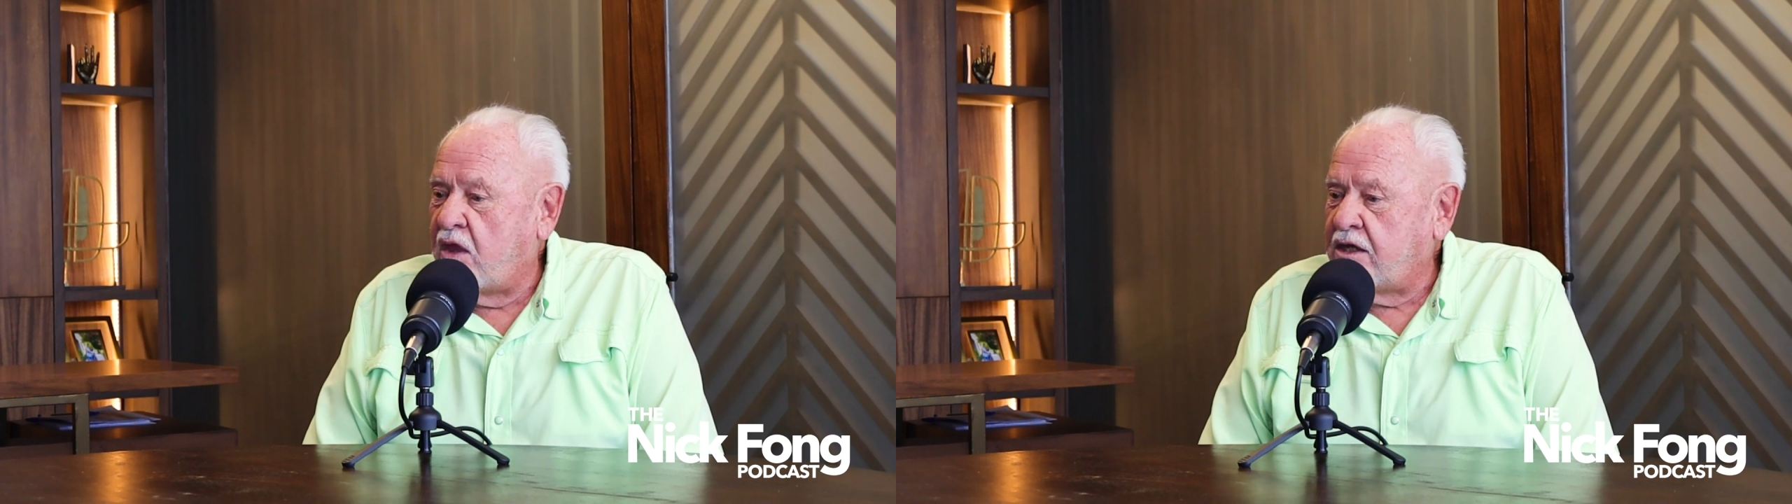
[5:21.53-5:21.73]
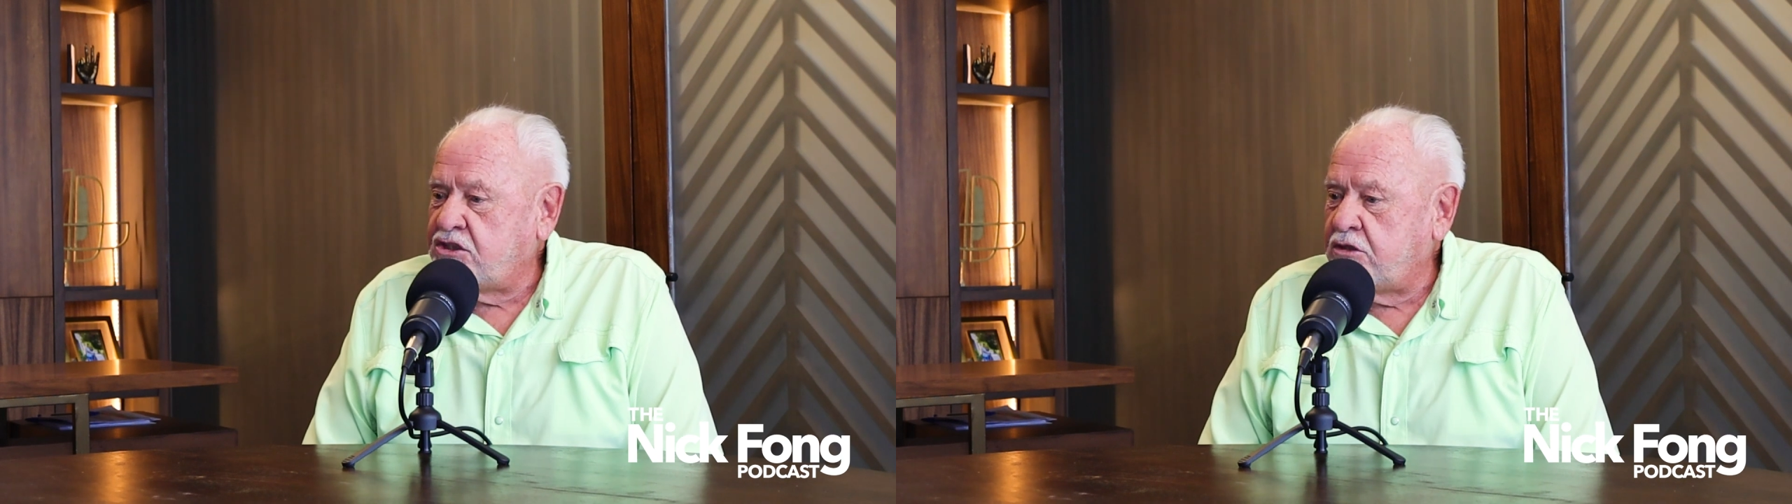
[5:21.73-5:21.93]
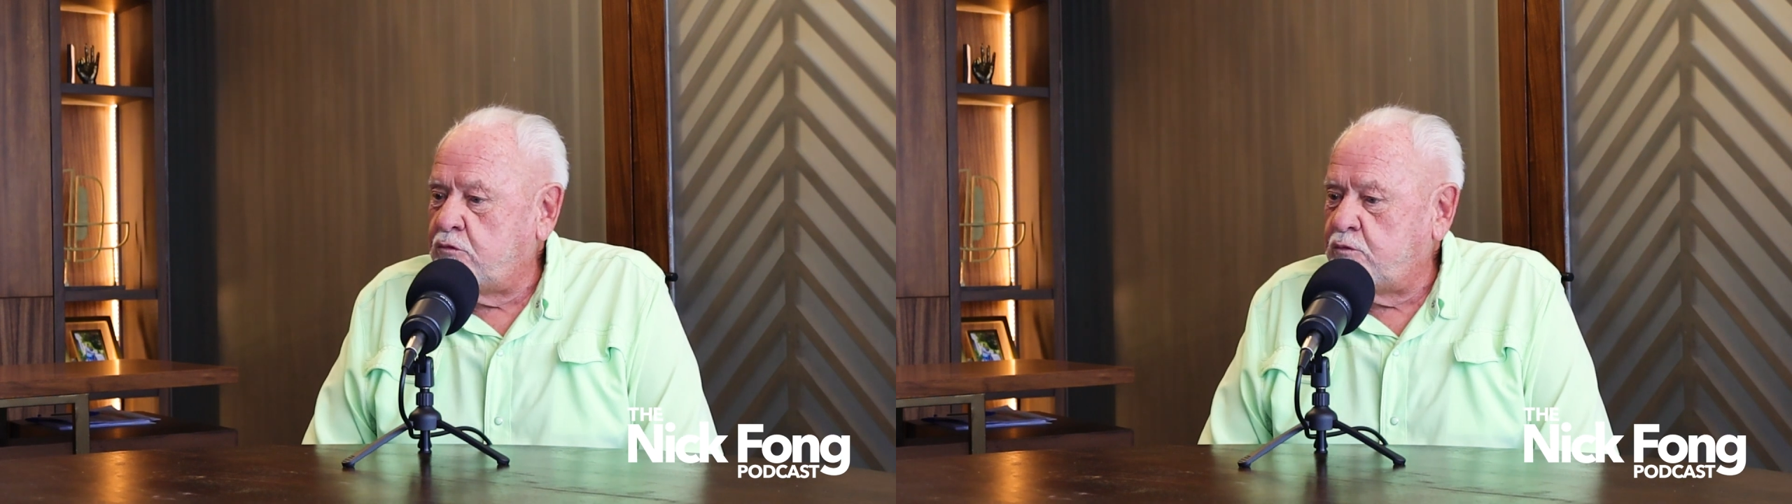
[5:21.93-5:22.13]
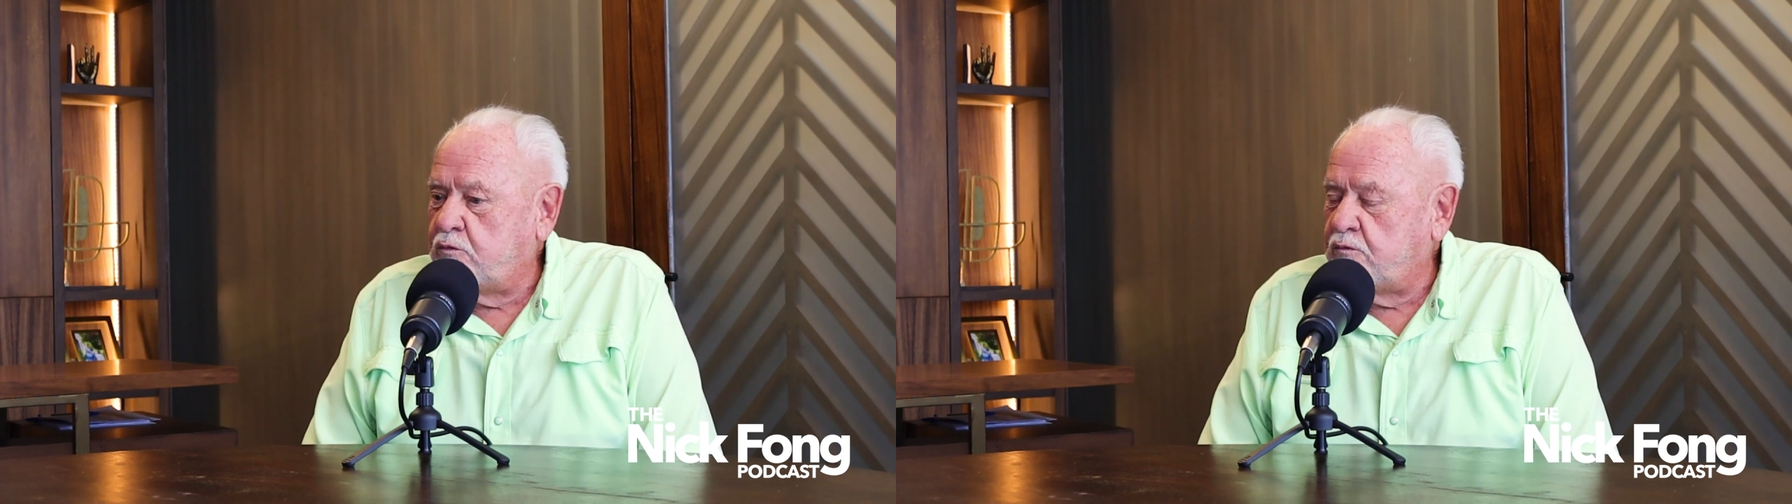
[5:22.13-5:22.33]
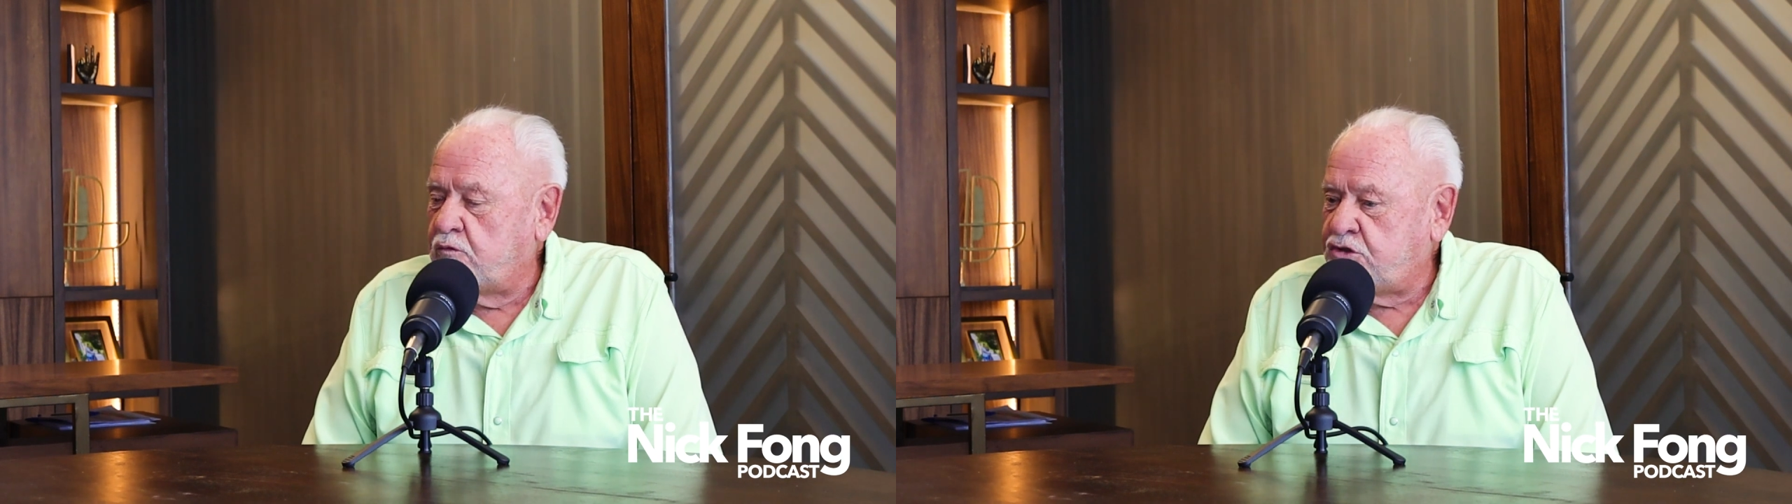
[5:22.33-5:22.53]
Actually,
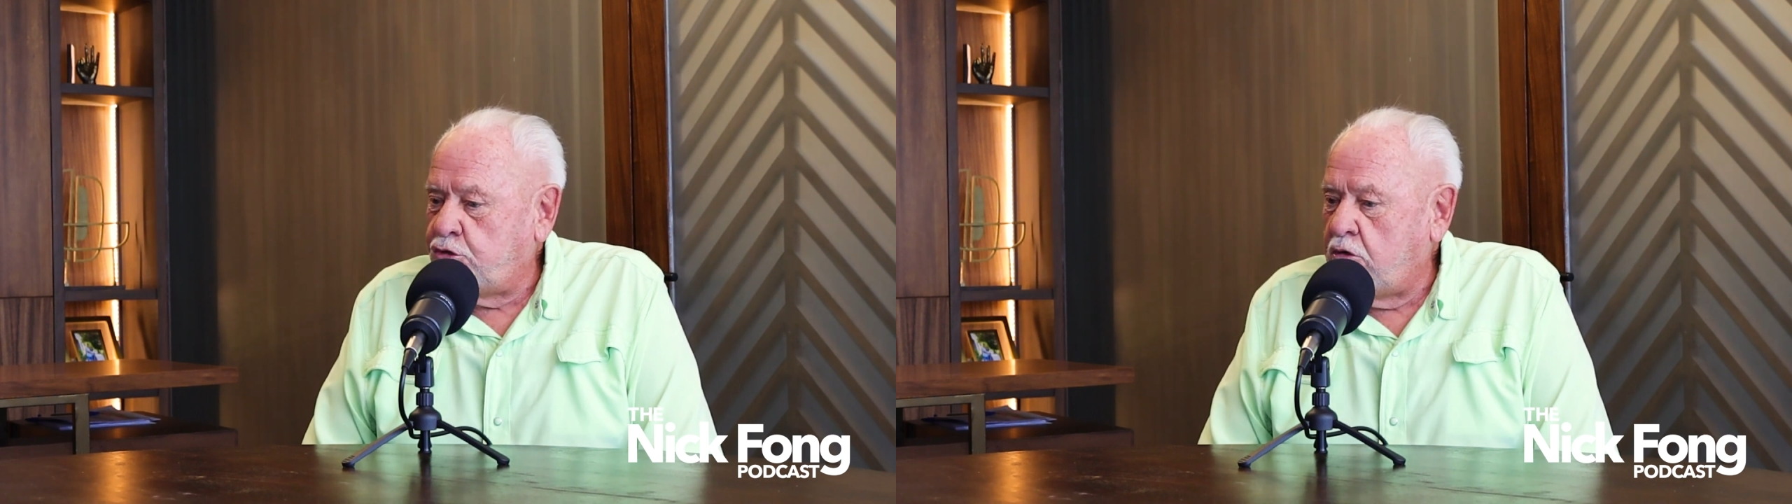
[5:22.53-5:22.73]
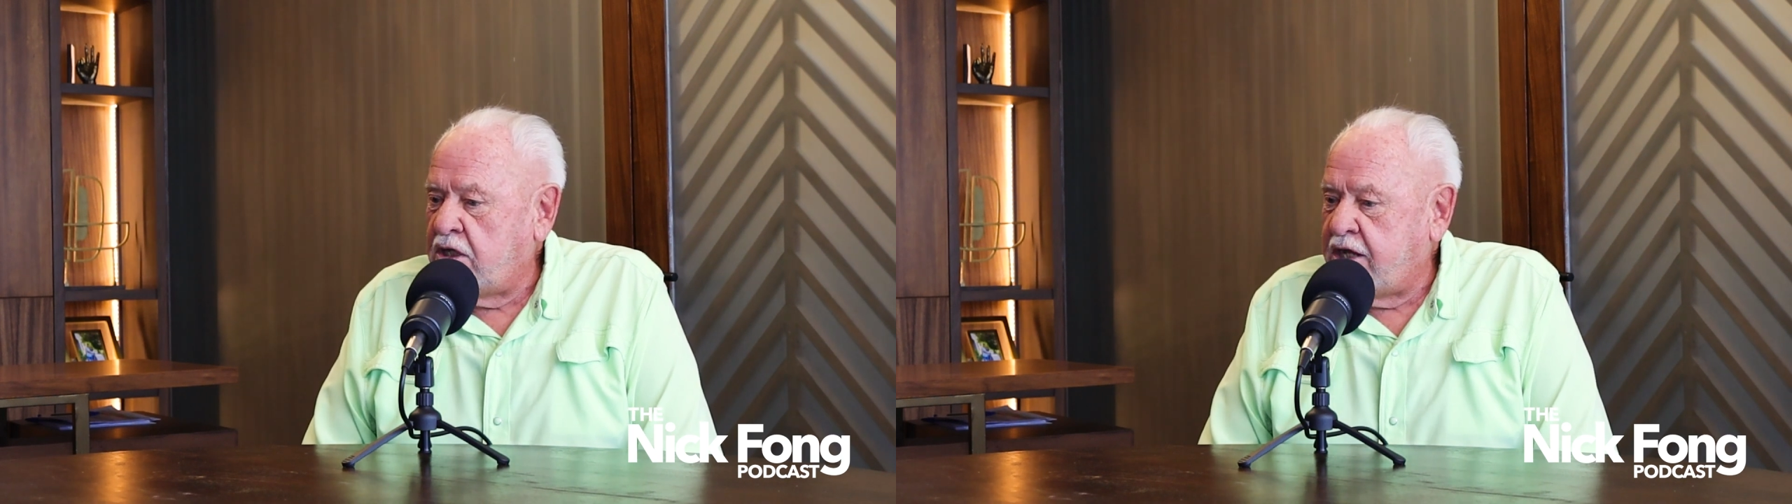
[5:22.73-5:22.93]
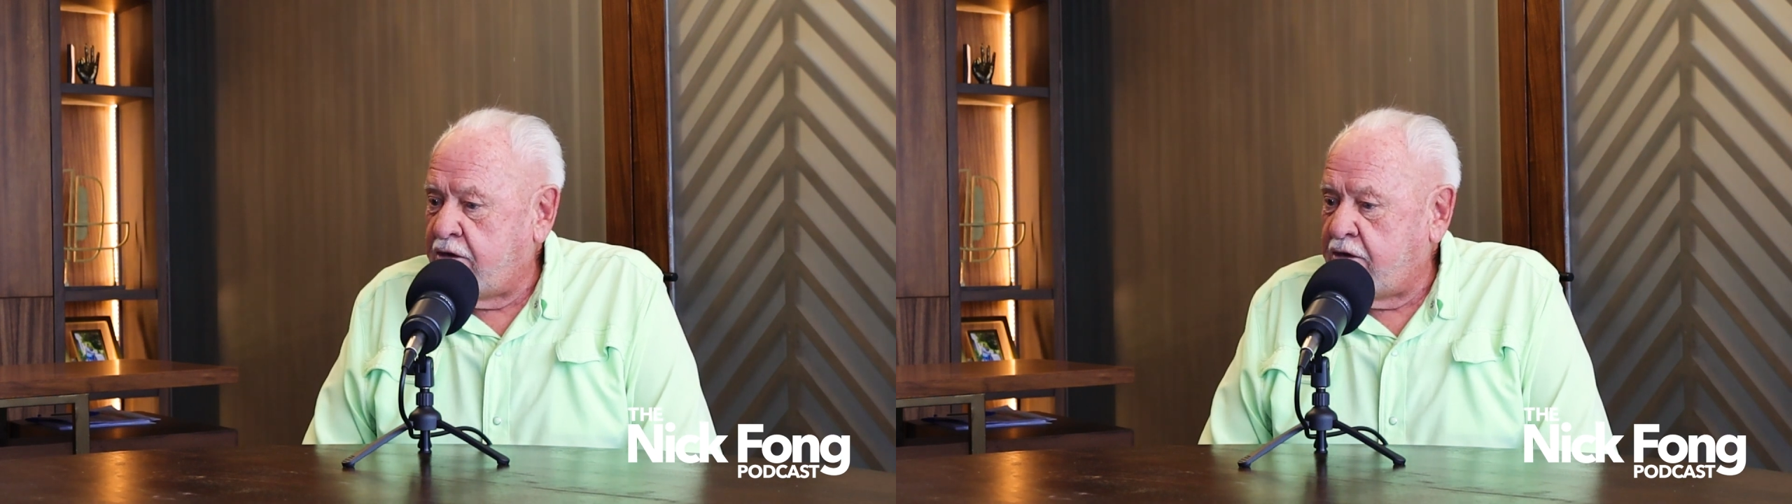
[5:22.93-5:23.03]
shortly